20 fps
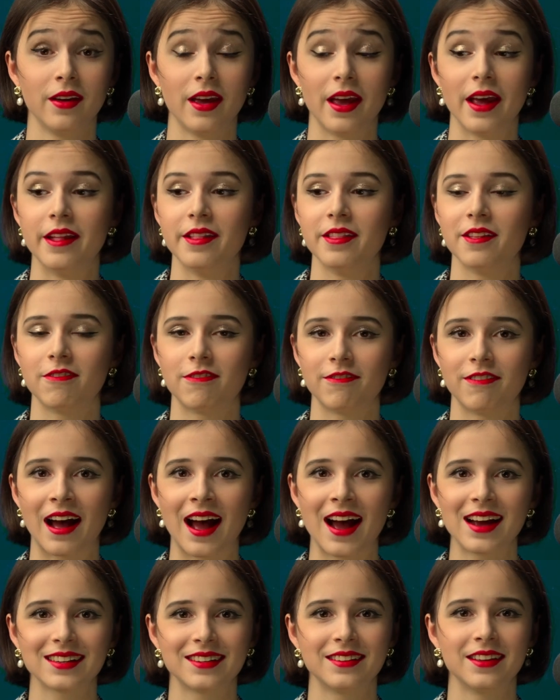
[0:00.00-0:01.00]
and the
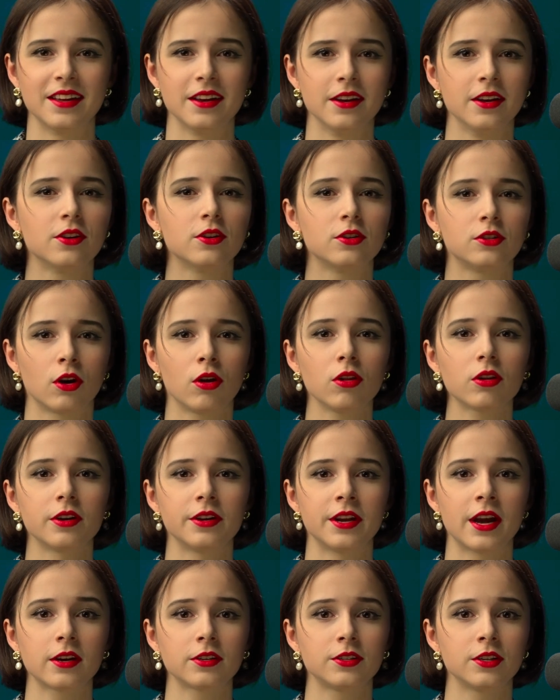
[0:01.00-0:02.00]
fact that it is all
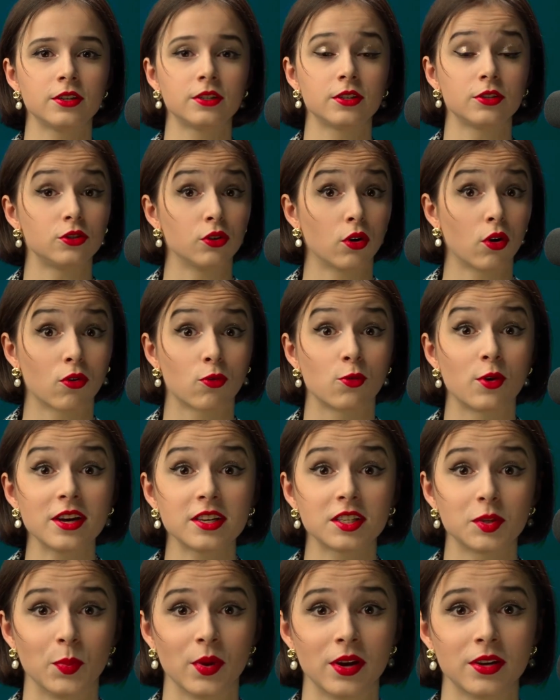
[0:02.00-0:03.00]
connected to
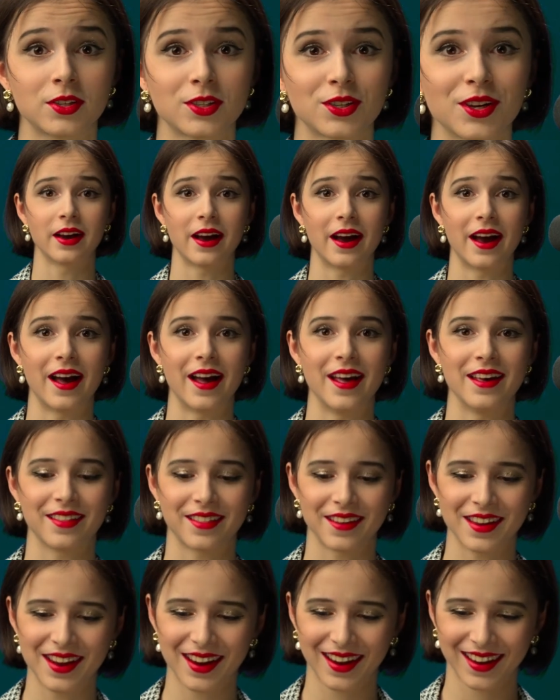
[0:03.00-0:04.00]
Christmas, I
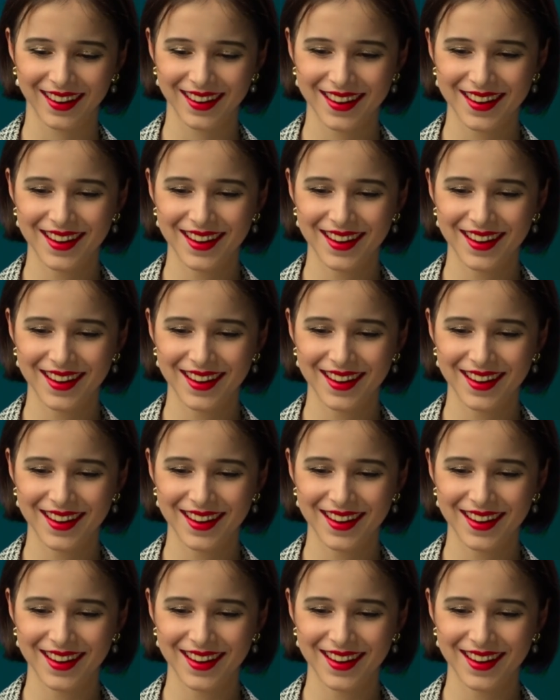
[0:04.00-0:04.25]
think